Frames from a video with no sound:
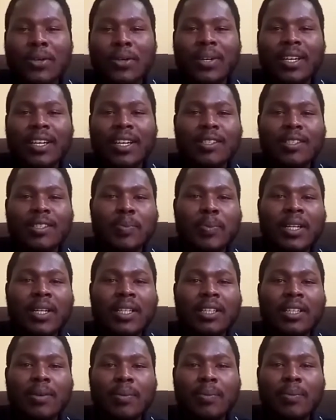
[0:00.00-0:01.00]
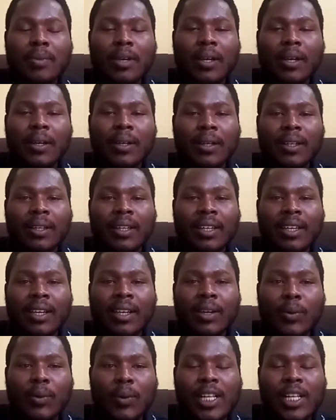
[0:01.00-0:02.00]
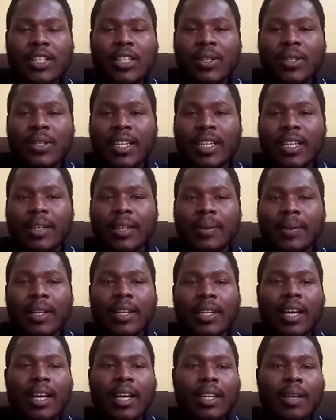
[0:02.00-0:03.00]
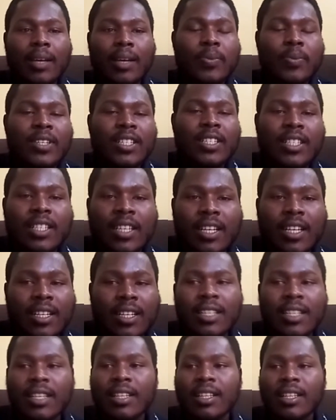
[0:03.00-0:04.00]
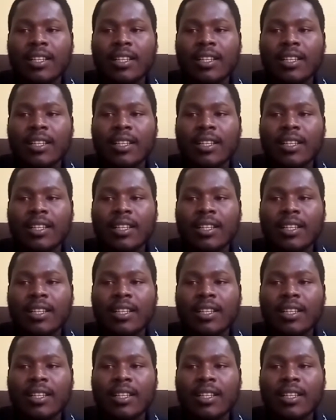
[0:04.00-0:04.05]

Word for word: can smell them uh, while you're here well, and, appreciate. Well, here.